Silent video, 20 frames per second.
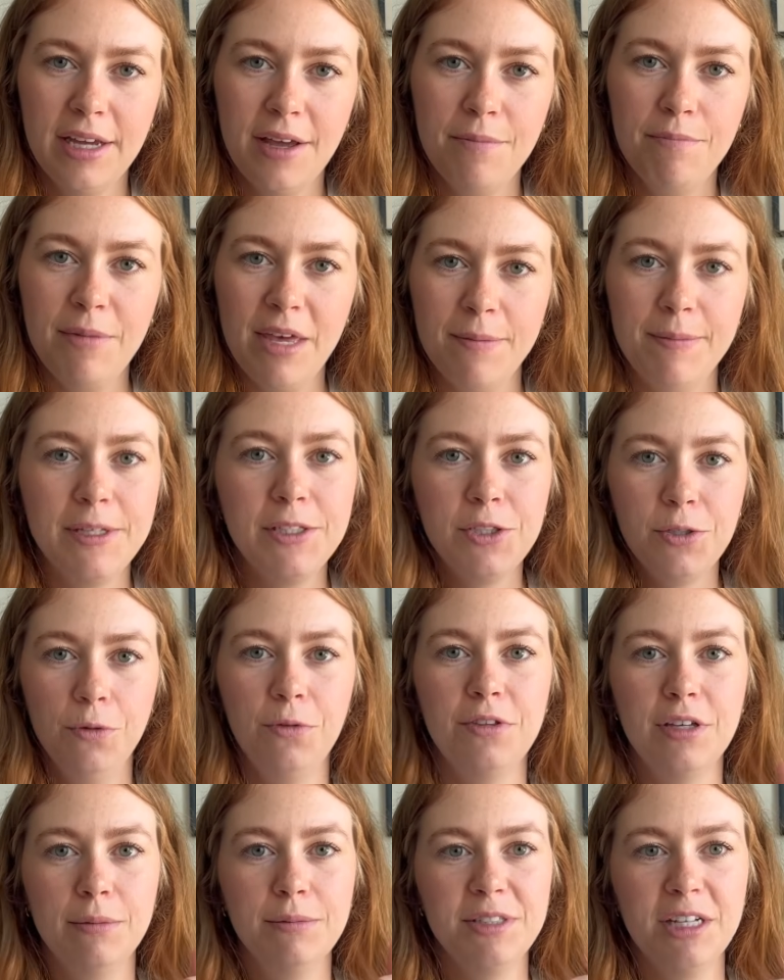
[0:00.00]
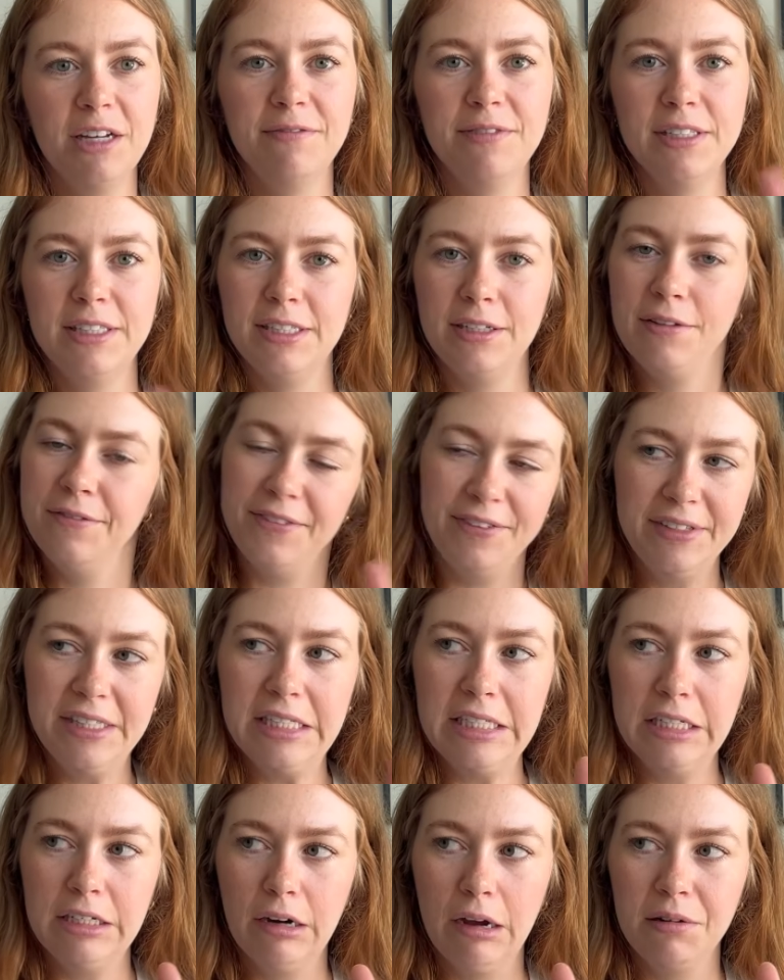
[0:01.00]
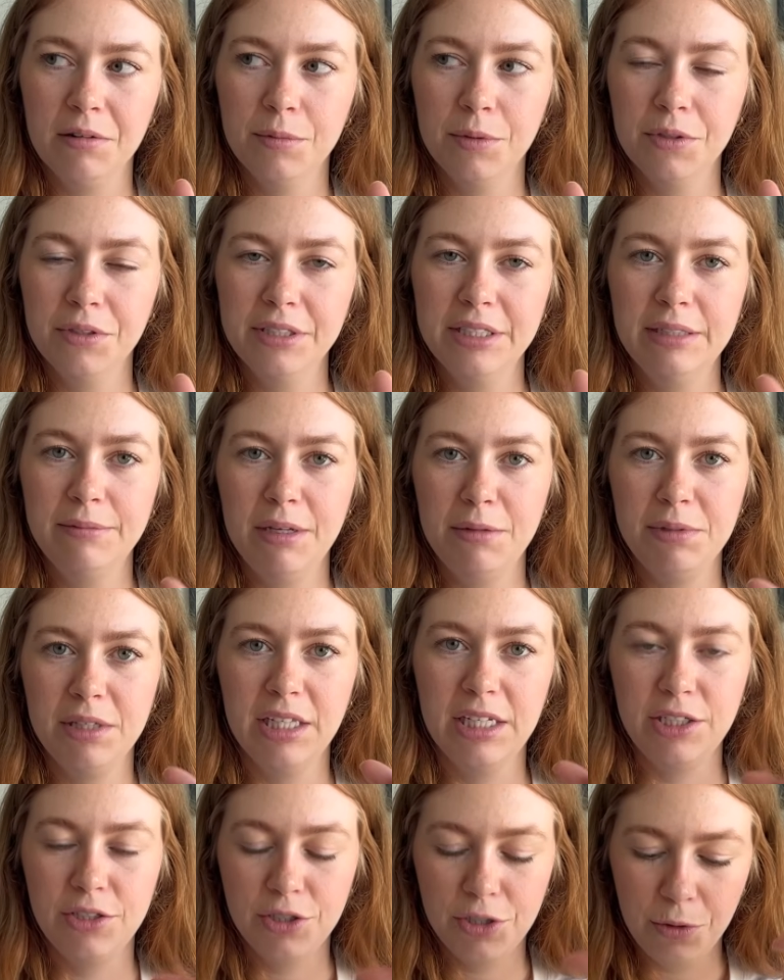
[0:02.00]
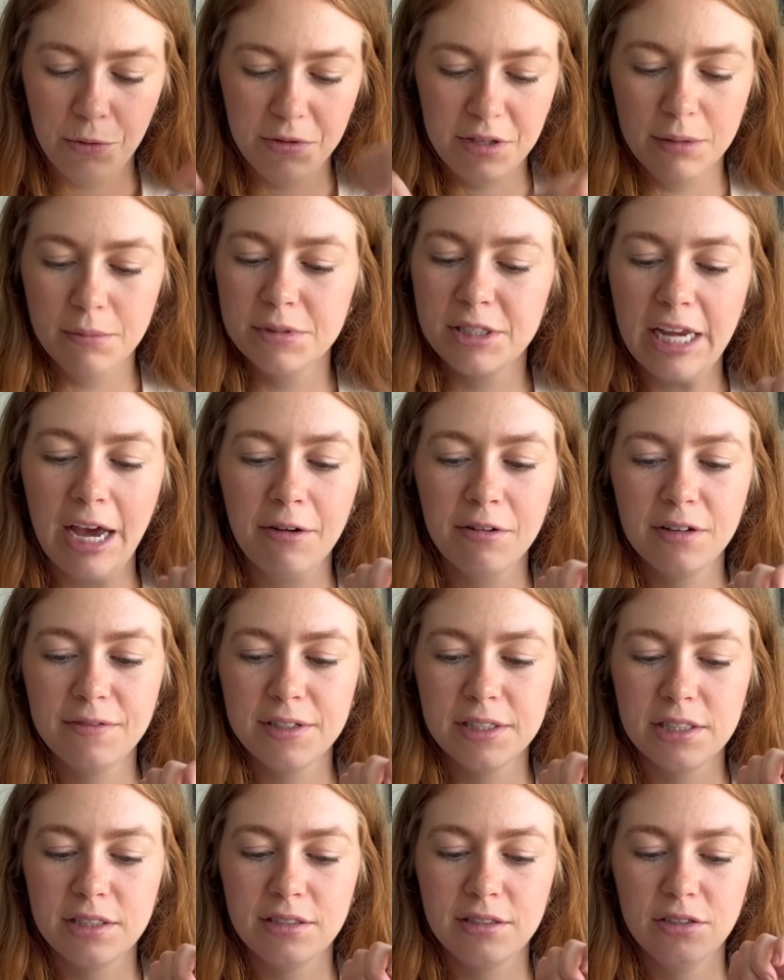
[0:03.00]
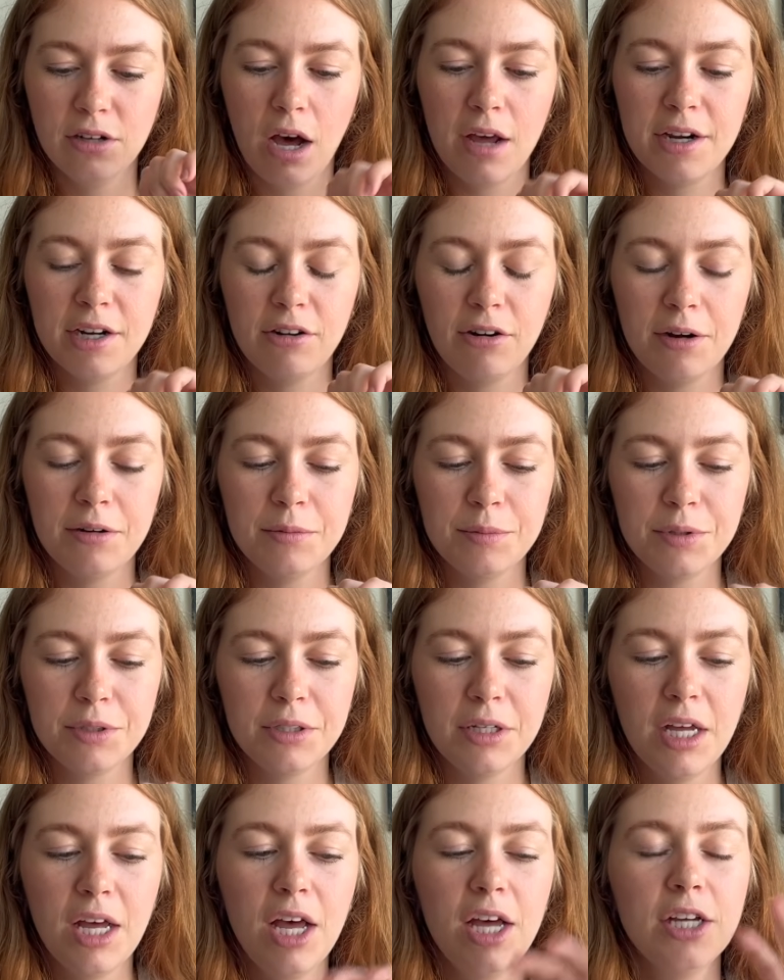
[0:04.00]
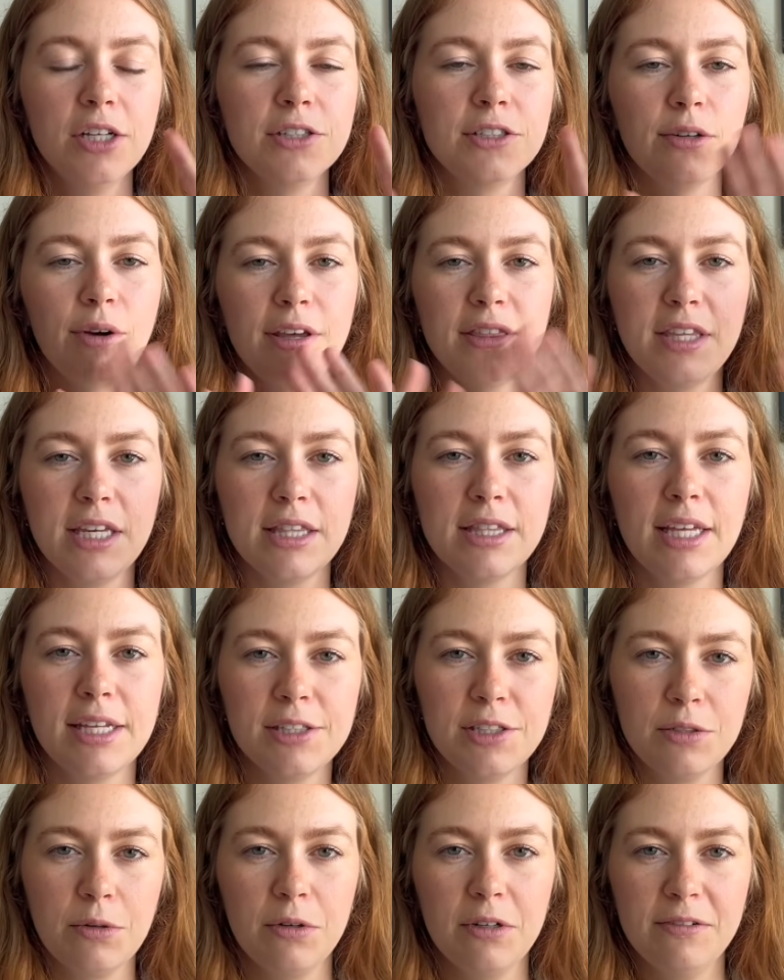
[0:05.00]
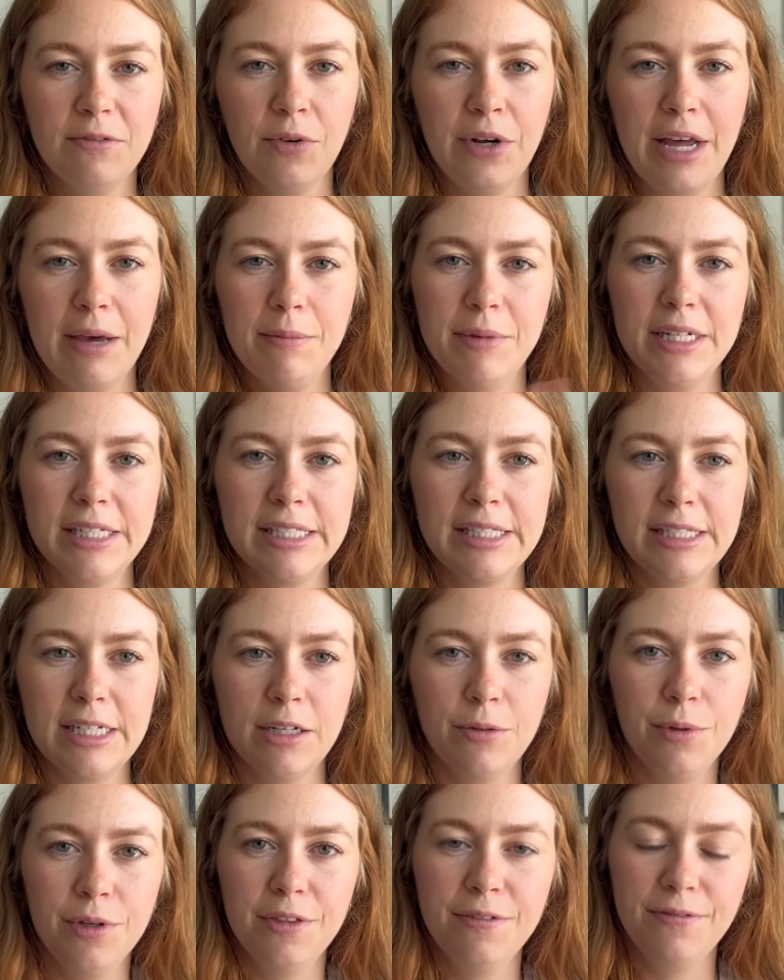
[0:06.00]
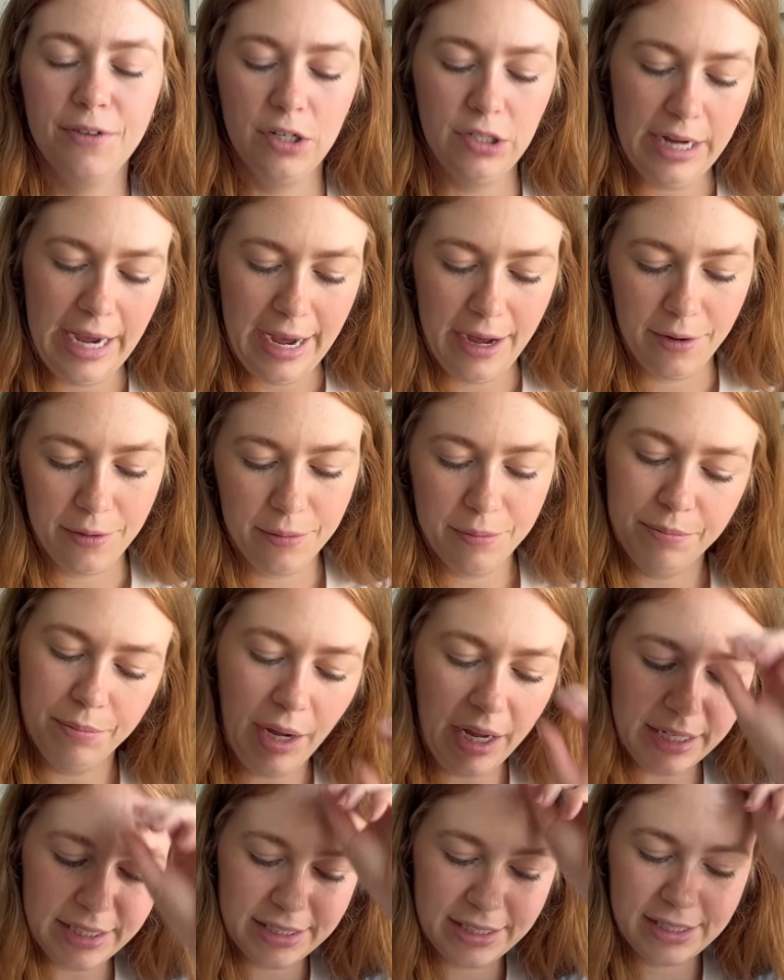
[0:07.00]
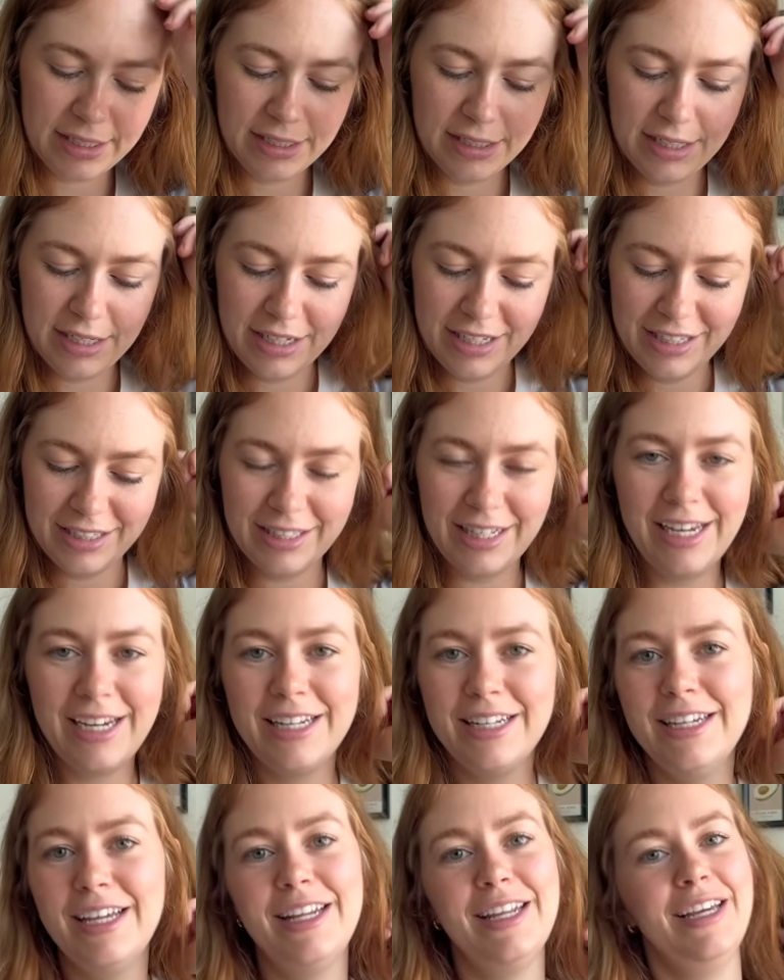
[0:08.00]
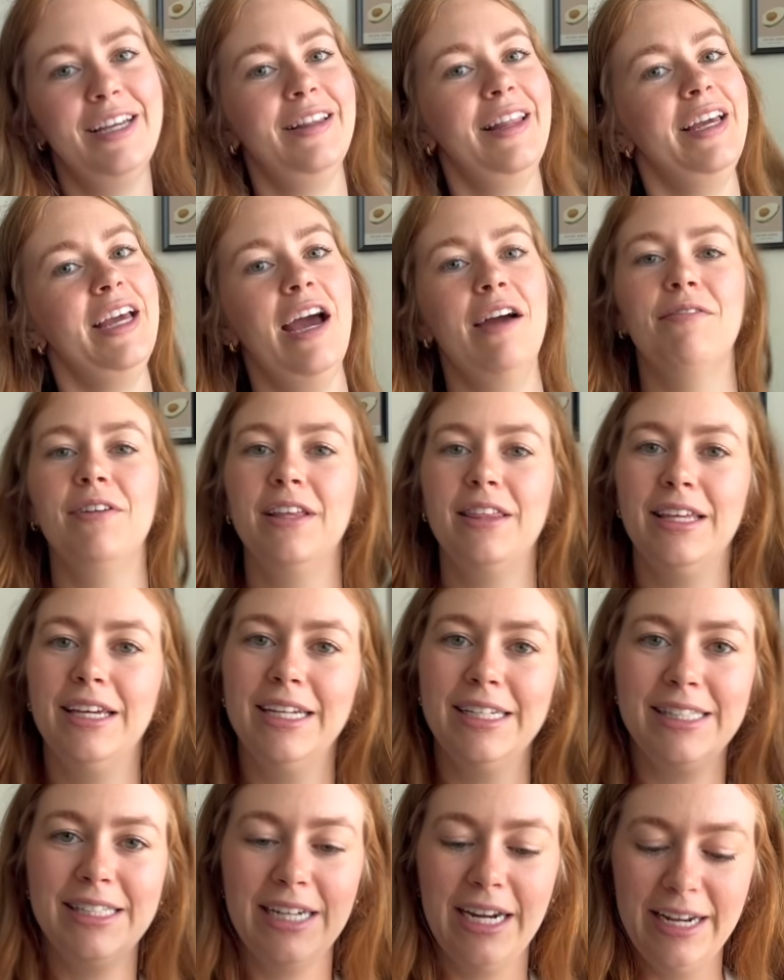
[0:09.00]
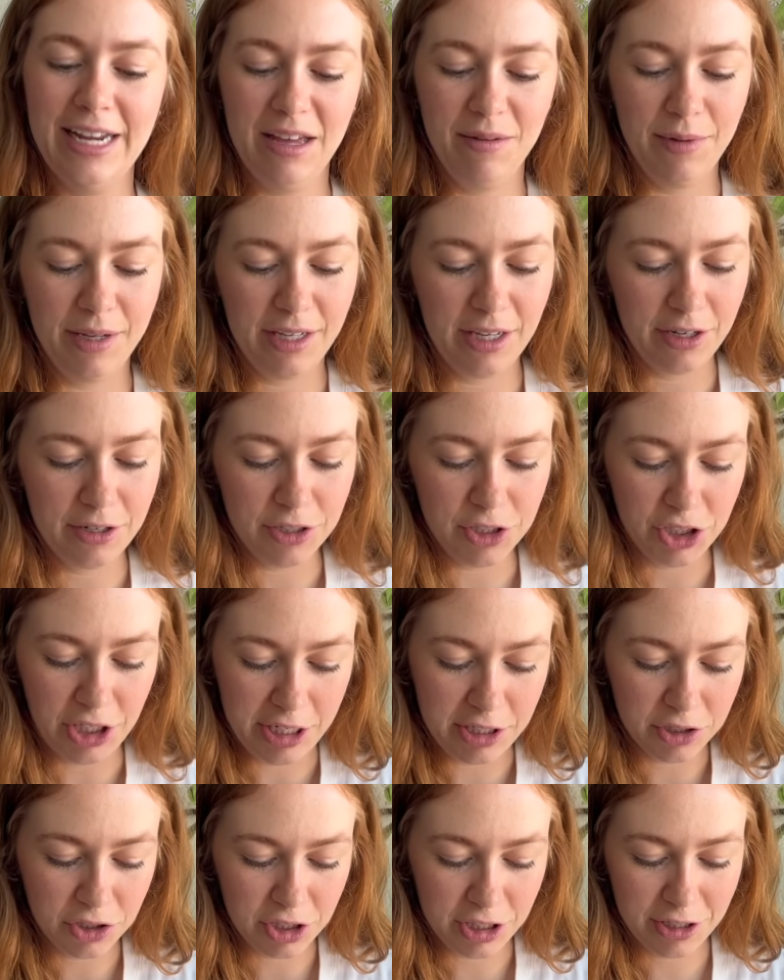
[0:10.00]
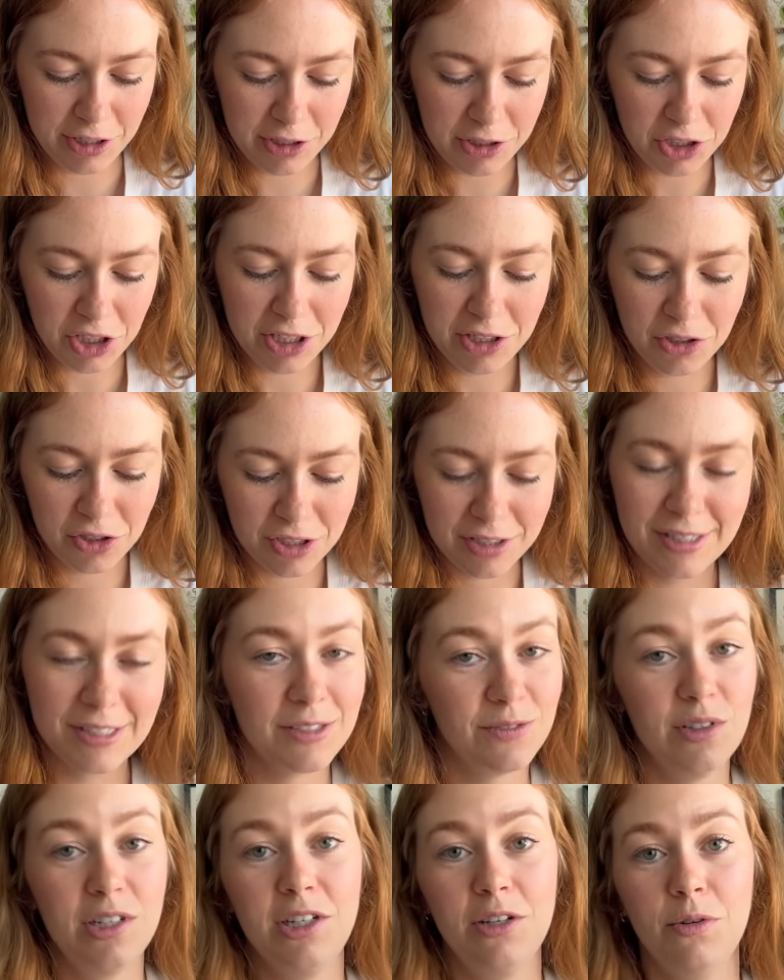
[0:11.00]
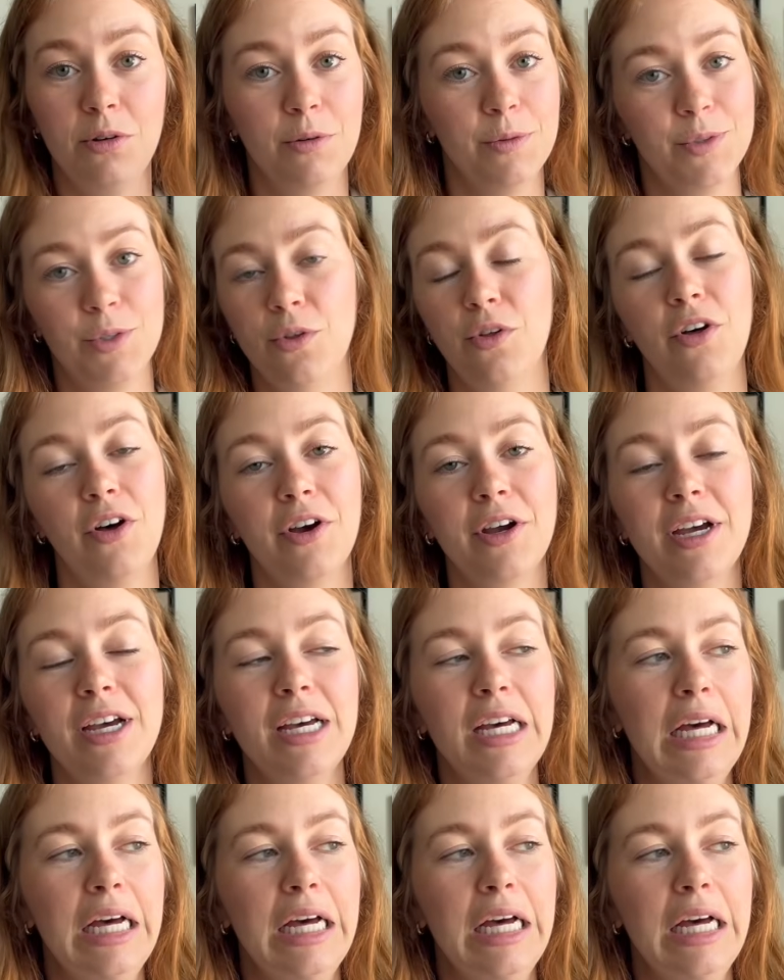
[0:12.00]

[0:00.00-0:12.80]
Maybe 2 thumbs up if it's incredible, and maybe like 2 thumbs down if it's not incredible. So I think that's sort of what I'm gonna stick with for now. But like knitting, like everything, it's dynamic. It could change. It could change as this video goes along.